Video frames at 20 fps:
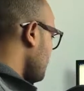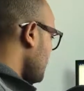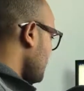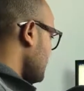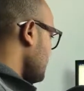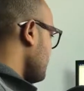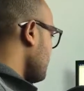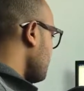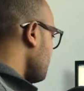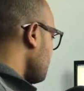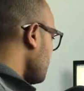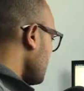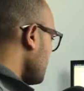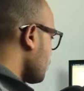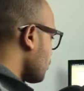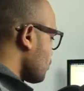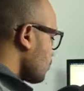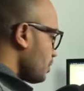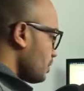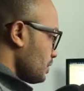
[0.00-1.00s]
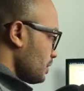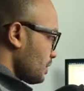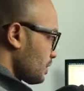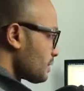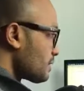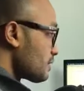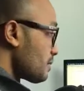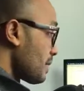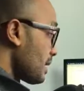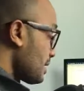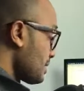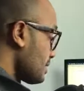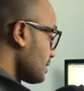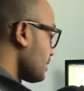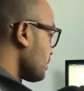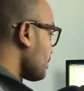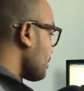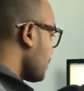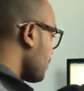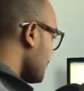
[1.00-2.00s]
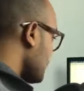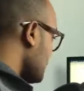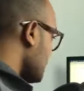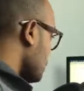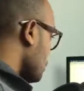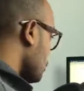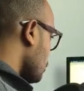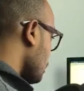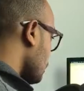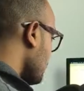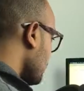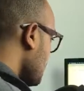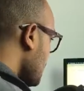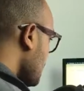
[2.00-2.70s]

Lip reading: plays a big role in customizing Prestashop,